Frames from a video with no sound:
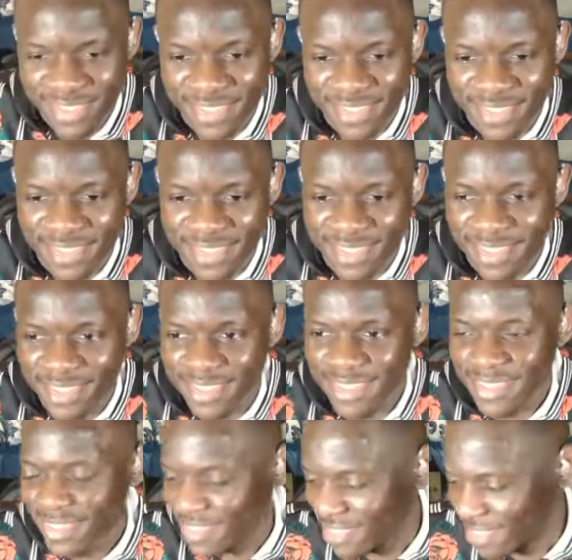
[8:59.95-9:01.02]
some kind of
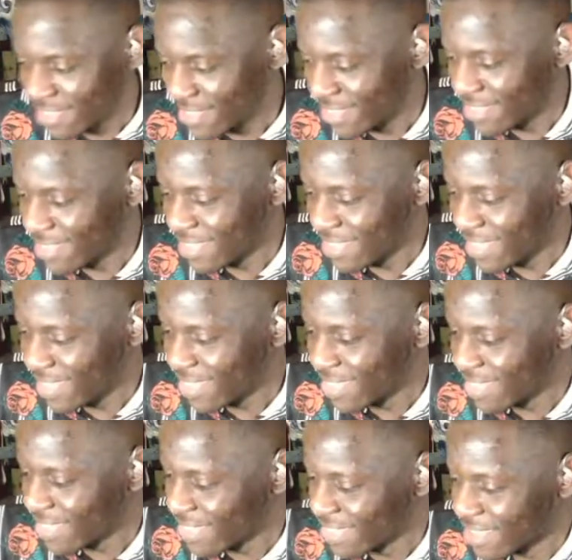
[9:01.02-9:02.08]
like you could just tell by his attitude.